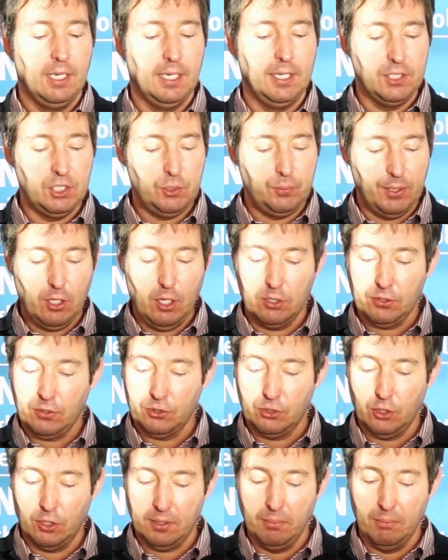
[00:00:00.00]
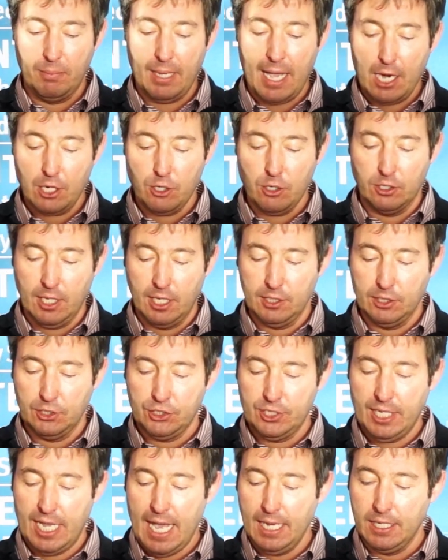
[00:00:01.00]
It is because of certain background
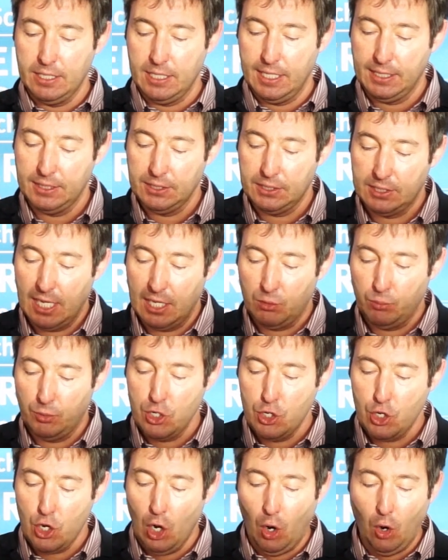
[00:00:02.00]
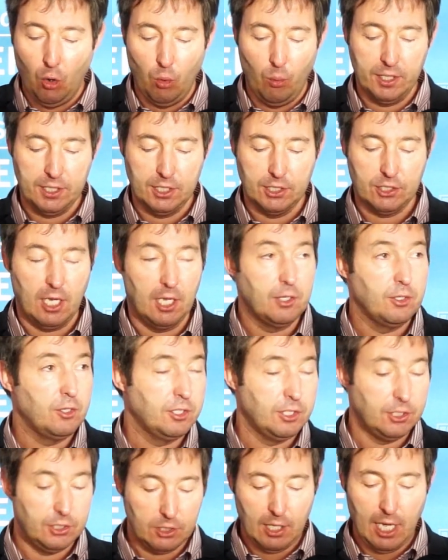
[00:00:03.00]
understandings that we know what is
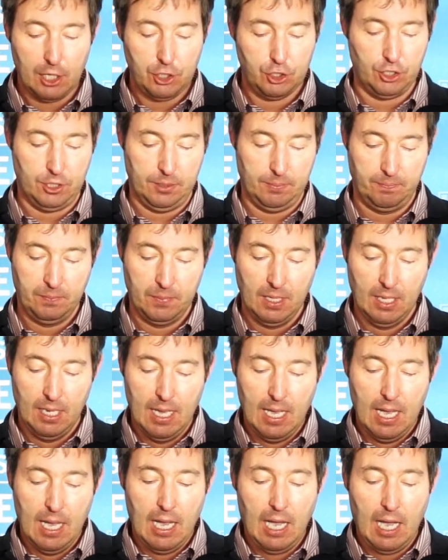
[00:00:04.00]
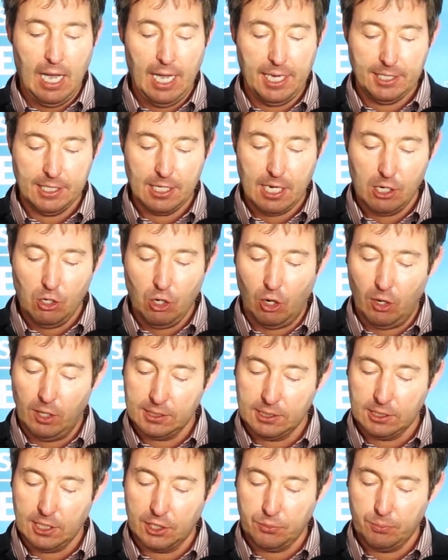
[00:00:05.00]
under discussion. Heidegger
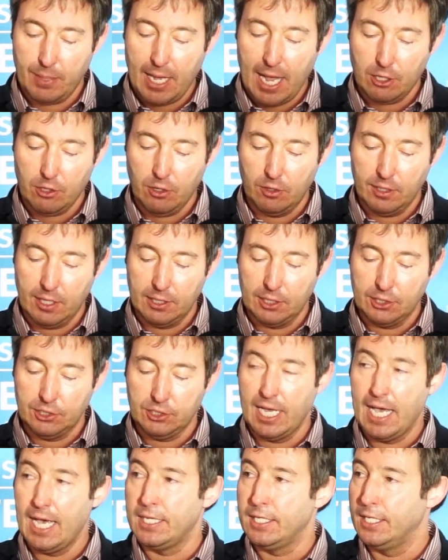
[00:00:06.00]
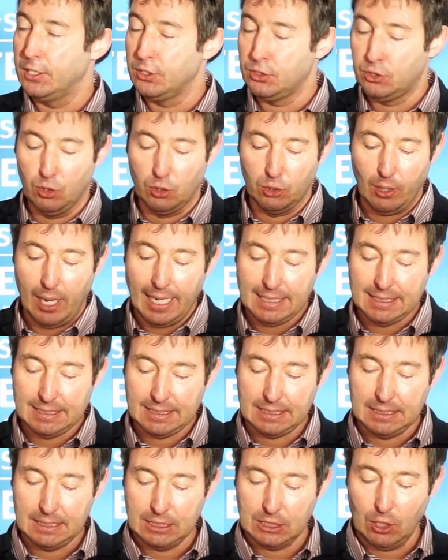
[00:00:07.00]
calls such background understandings
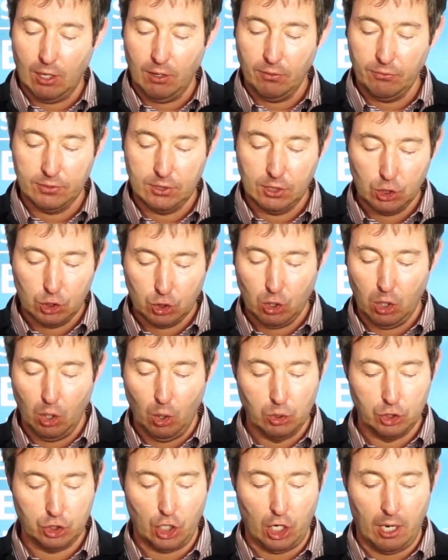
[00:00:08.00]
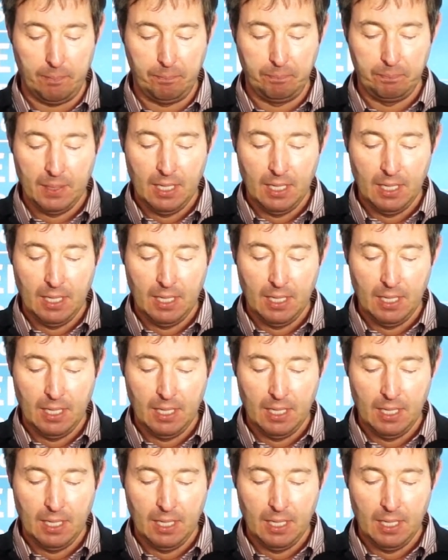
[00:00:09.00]
horizons of disclosure.